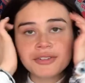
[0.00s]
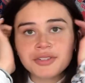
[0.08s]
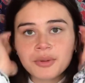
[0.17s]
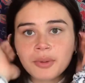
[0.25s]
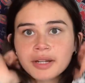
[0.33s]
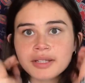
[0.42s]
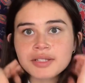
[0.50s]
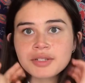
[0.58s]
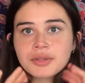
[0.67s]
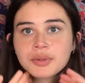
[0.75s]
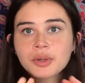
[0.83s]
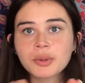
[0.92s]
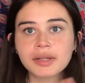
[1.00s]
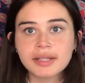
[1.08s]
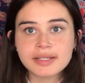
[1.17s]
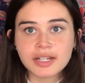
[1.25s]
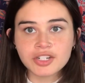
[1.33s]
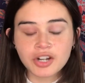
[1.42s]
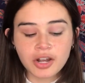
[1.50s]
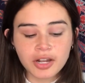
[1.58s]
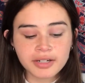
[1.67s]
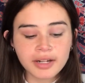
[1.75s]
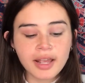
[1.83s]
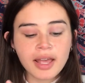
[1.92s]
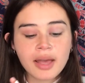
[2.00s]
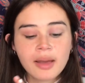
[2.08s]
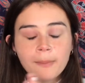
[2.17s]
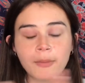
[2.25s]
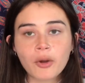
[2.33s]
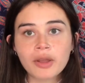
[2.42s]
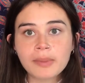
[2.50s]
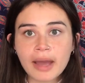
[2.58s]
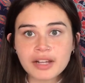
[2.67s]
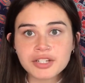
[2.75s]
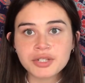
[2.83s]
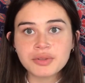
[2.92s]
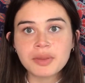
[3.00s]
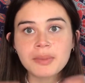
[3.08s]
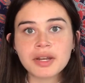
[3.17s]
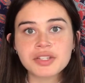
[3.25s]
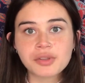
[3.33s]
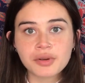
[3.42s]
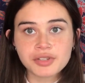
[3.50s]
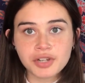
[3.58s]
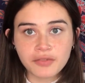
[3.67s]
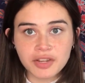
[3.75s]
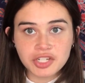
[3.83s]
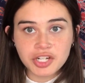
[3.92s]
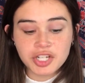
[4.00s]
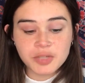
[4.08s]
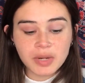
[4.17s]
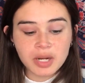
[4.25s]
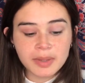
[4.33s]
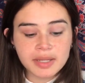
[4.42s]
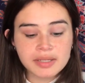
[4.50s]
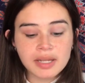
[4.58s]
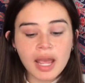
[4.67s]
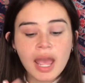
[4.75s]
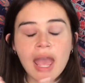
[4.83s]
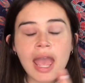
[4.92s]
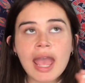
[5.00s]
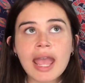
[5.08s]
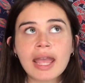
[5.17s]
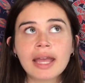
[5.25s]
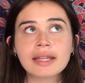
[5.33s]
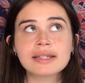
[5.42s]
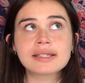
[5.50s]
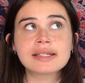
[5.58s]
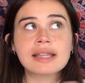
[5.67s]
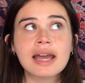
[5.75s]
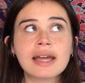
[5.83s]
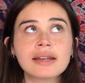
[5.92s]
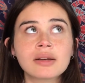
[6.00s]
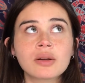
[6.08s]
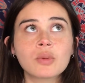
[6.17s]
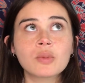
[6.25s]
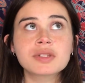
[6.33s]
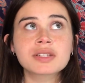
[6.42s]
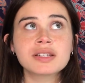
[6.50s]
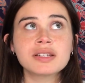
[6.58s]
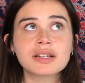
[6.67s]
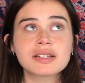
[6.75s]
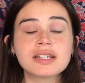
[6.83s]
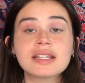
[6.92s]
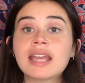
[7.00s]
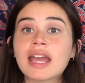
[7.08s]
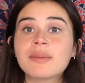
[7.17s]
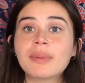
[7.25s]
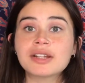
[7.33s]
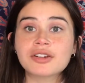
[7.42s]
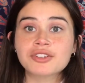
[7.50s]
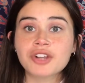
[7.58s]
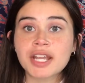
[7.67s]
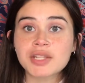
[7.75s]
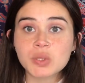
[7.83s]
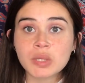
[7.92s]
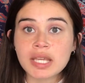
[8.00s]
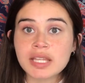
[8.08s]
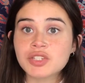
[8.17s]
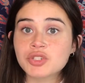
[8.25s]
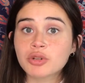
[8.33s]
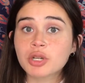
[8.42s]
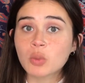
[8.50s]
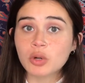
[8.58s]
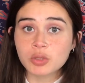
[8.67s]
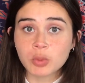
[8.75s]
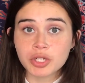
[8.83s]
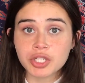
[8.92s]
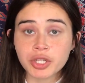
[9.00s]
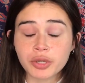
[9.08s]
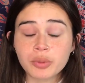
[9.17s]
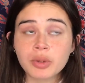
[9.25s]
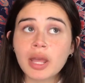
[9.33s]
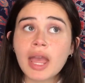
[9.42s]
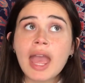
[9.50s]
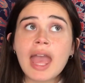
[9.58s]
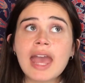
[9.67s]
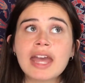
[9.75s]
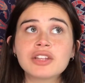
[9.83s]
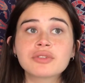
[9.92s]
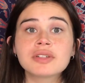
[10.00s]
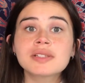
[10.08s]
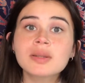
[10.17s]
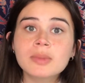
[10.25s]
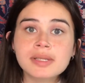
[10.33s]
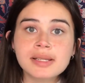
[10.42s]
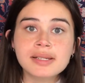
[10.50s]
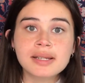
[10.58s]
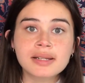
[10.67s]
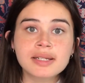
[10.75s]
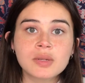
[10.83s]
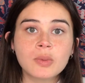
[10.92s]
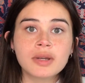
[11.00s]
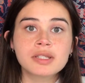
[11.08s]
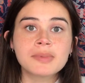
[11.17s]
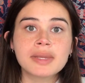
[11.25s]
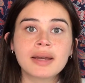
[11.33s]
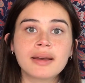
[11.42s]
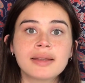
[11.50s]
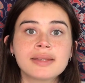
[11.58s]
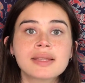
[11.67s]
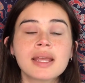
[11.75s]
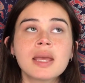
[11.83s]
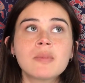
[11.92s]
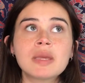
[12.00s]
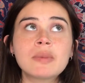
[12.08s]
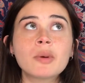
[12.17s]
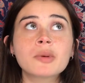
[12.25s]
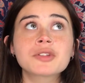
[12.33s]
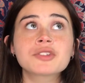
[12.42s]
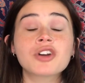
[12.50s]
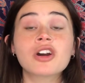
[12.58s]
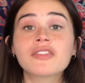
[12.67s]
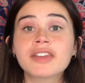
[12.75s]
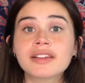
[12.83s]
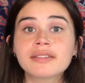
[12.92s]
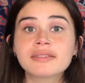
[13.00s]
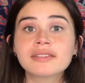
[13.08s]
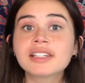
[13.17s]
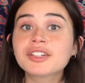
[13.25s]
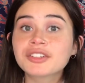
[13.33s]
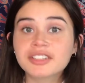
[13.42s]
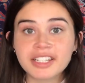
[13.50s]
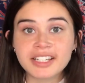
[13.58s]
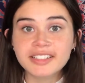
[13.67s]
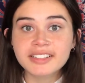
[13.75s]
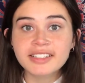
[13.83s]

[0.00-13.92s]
also wanted to quickly touch on going back to the Minnesota starvation experiment, and that was conducted again by Dr. Ansel Keys during World War II. And the reason it was conducted was because people were starving, literally,